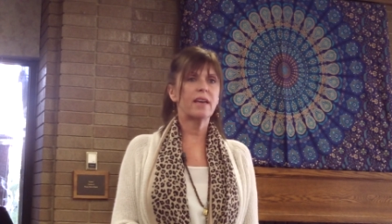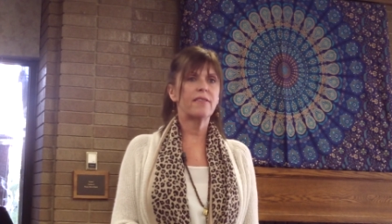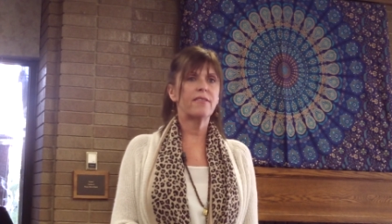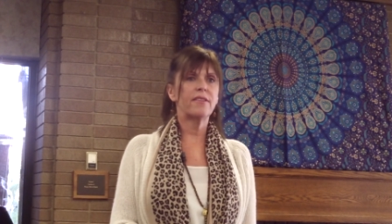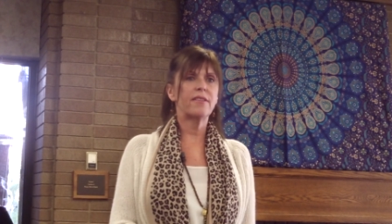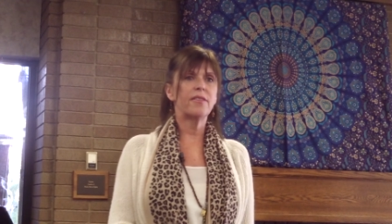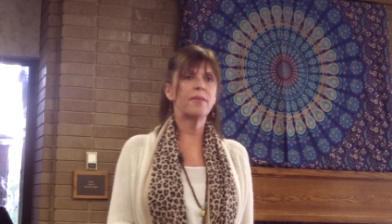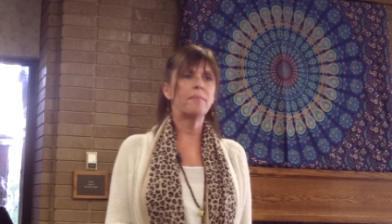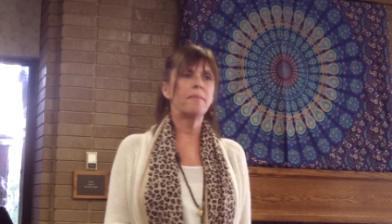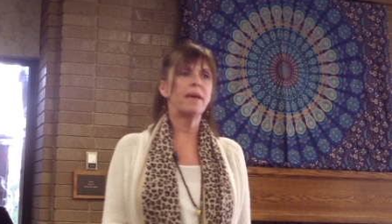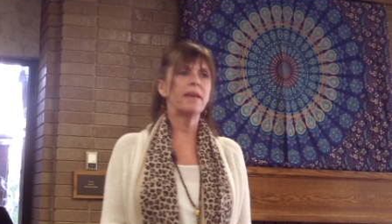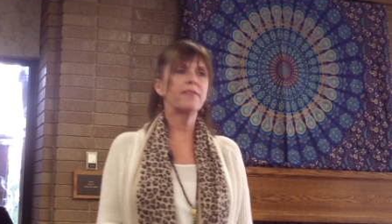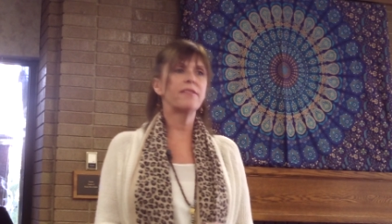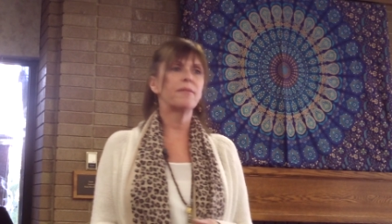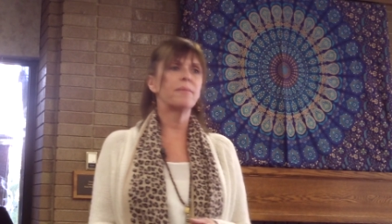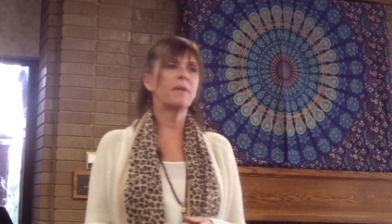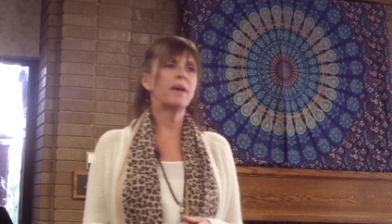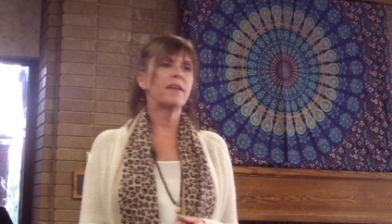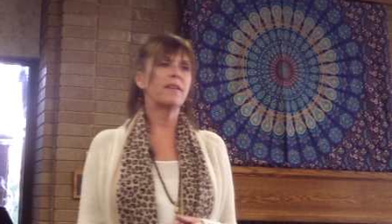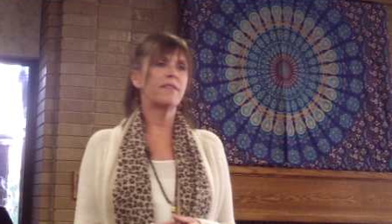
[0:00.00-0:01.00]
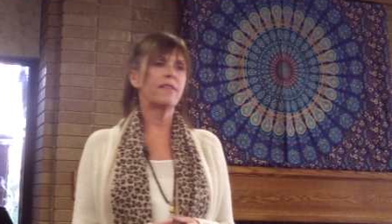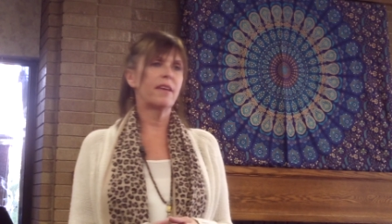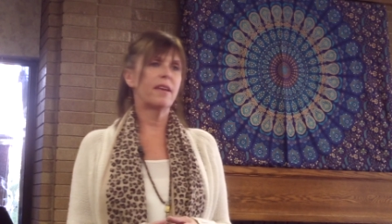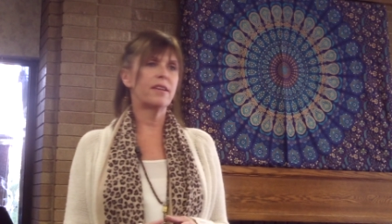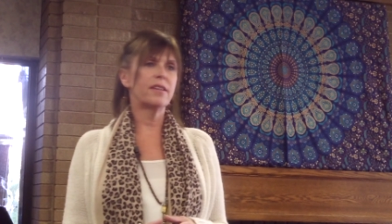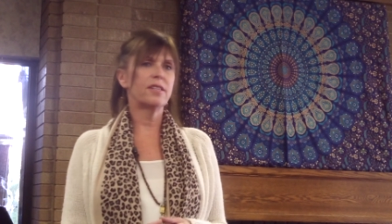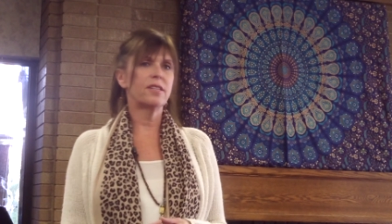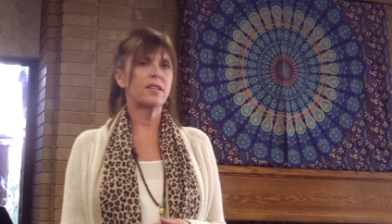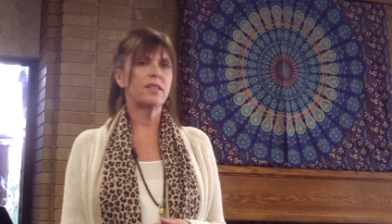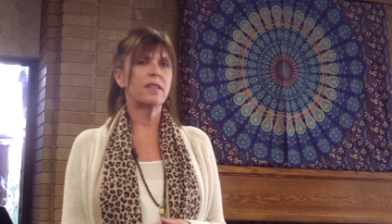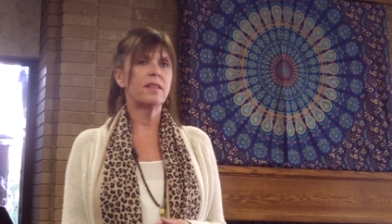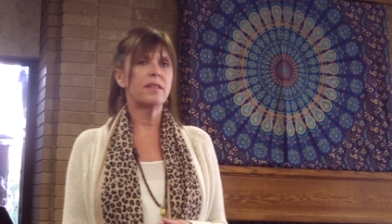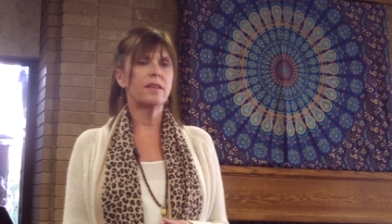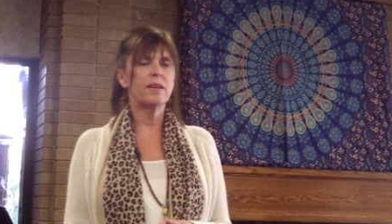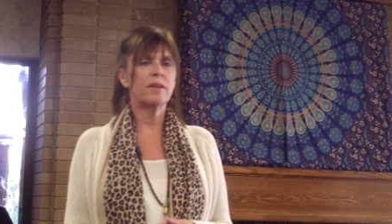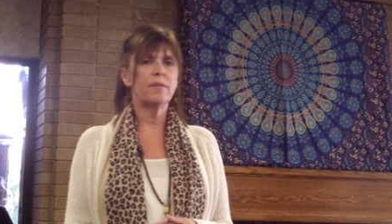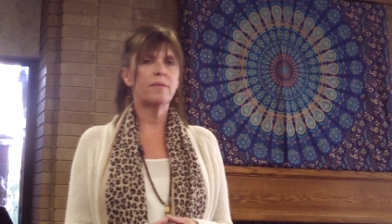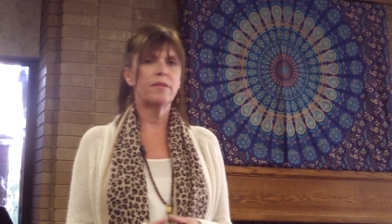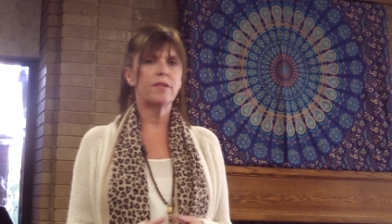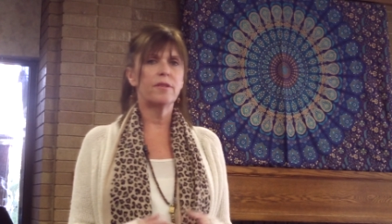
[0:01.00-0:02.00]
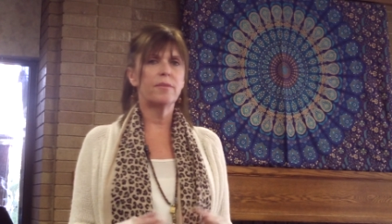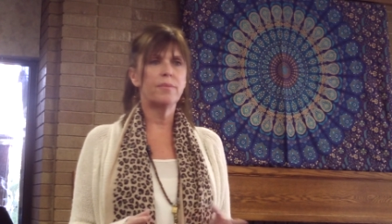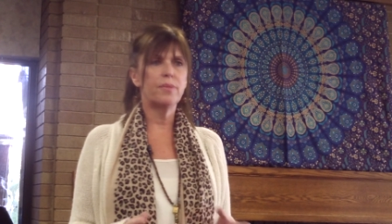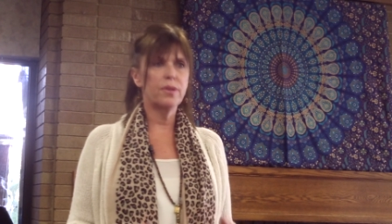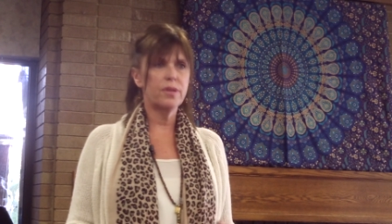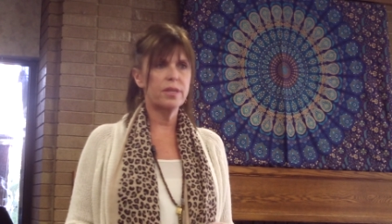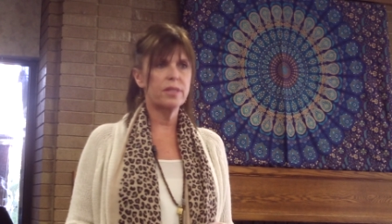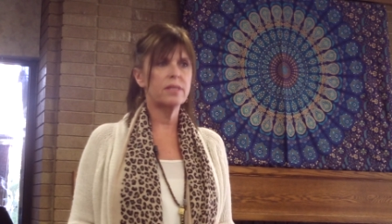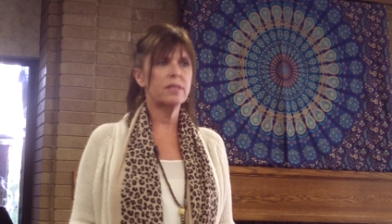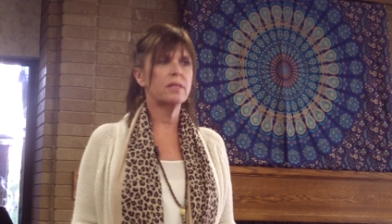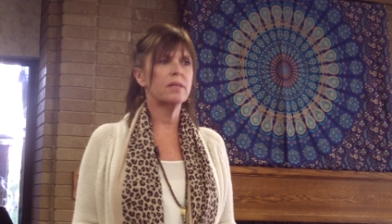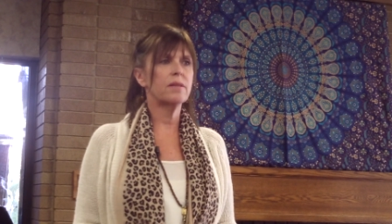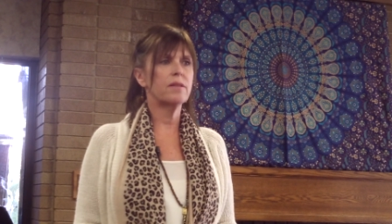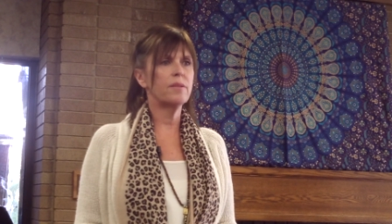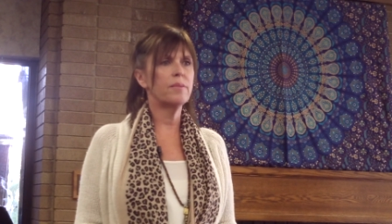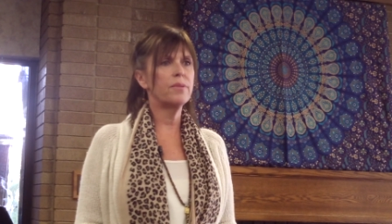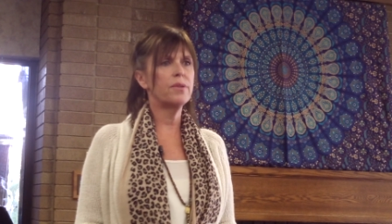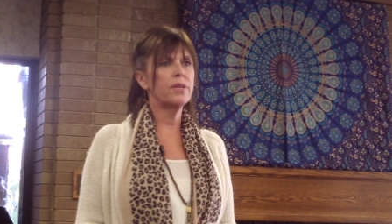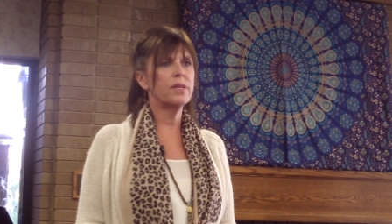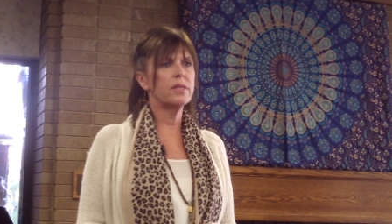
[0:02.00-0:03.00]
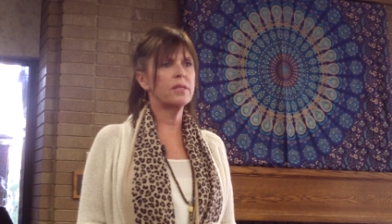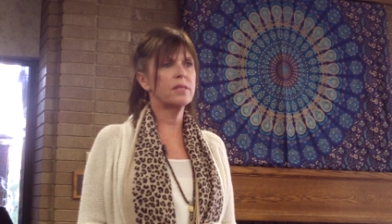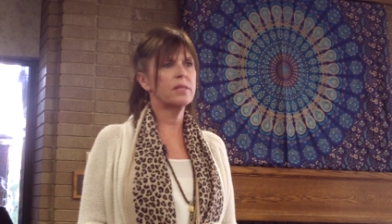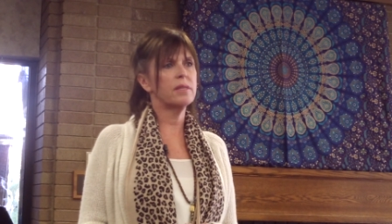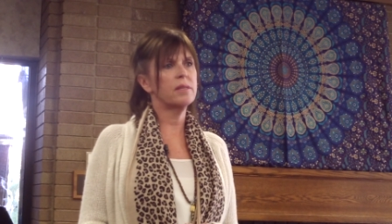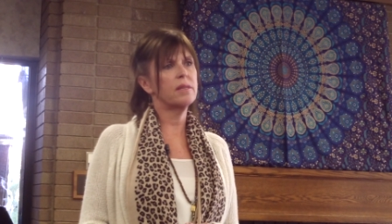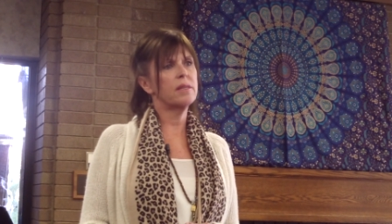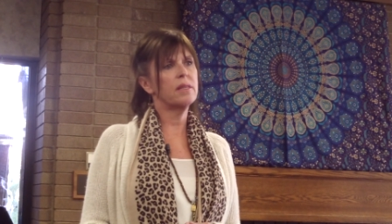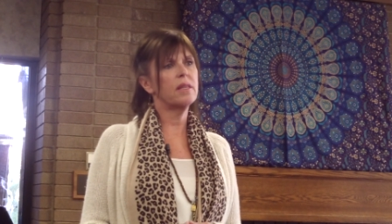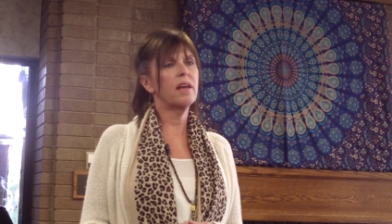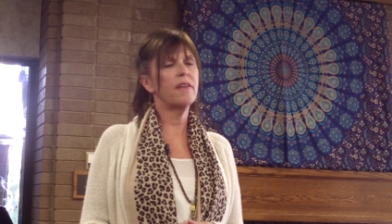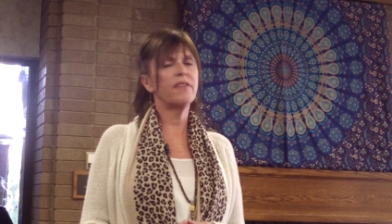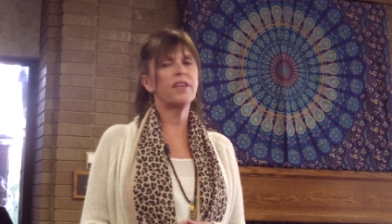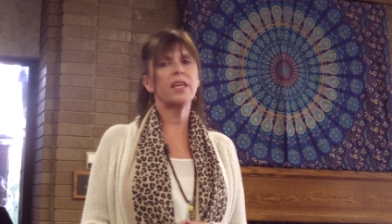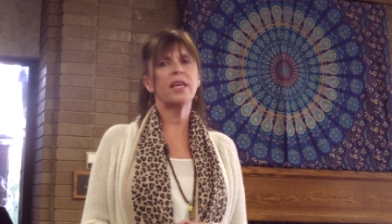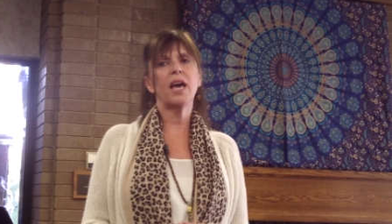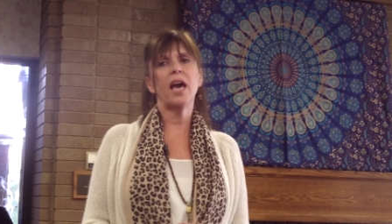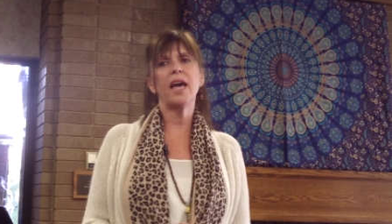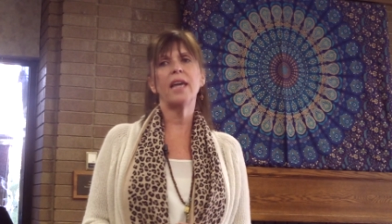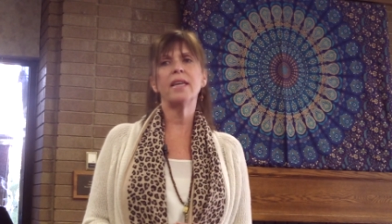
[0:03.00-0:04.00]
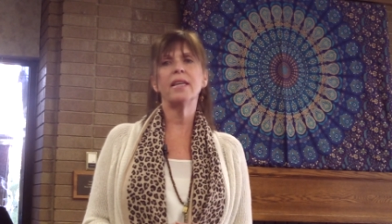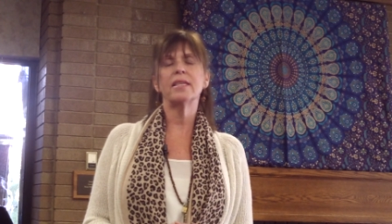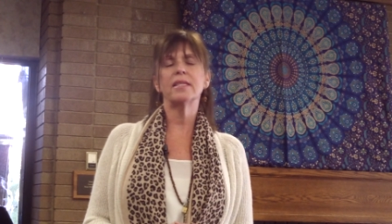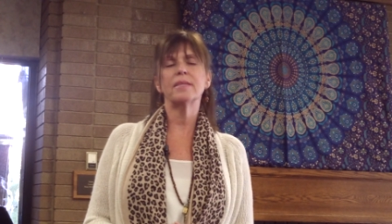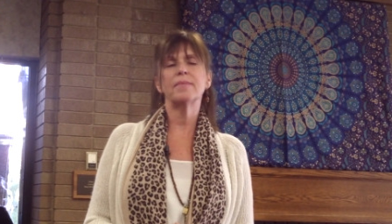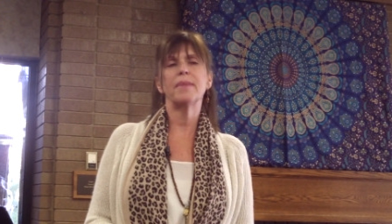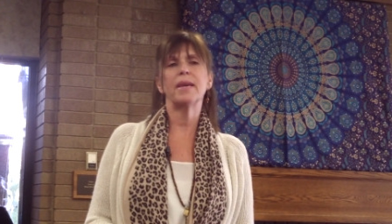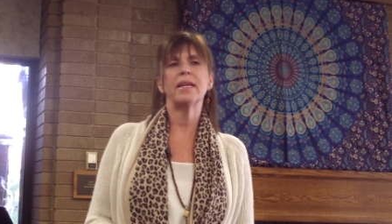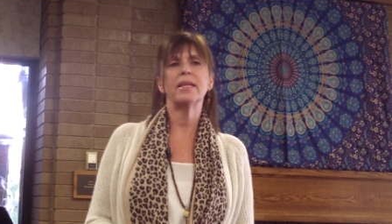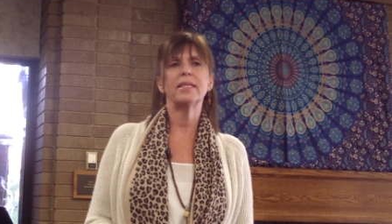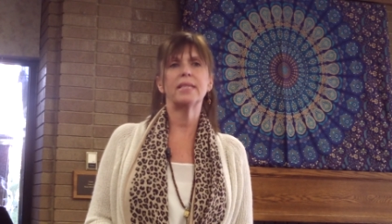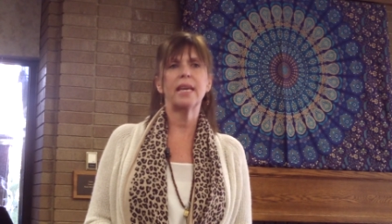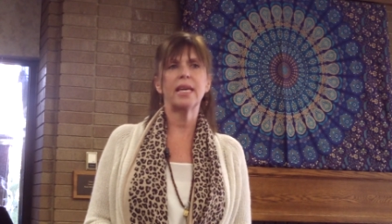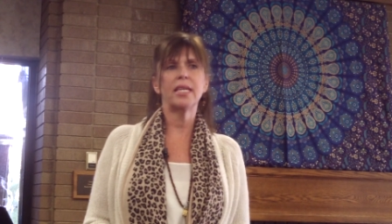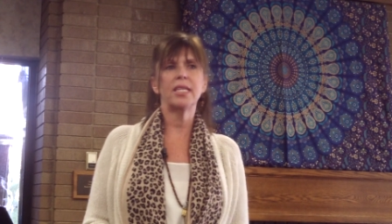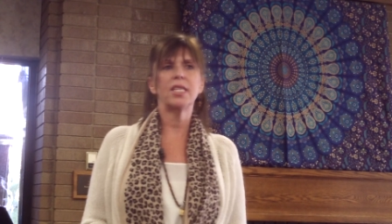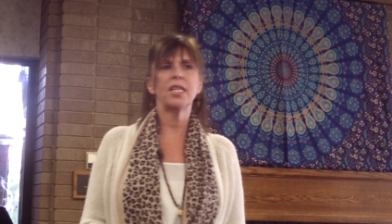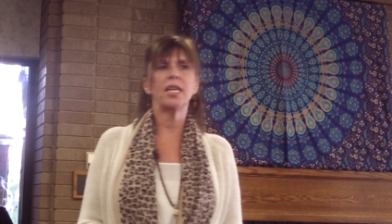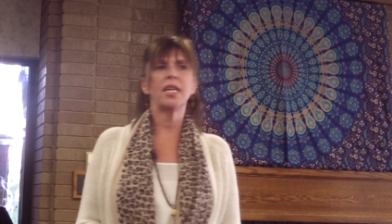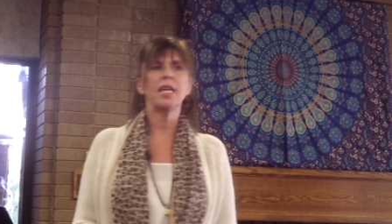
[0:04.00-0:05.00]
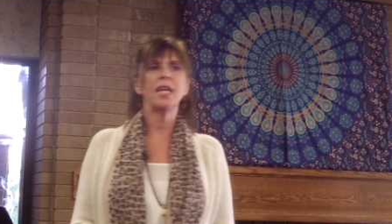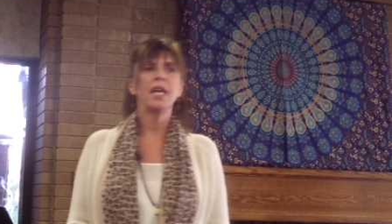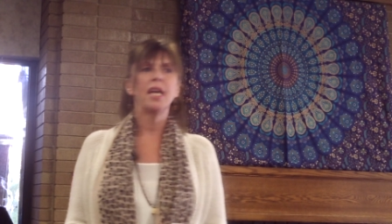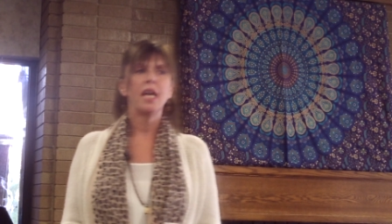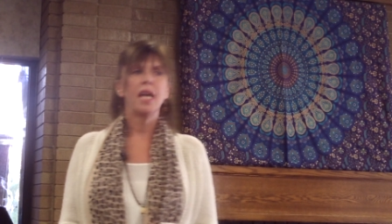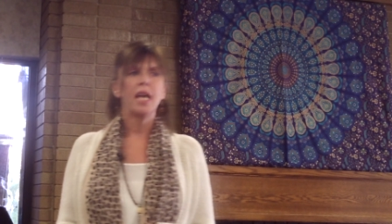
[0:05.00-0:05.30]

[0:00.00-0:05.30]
I did the metta meditation, the Buddhist loving kindness meditation.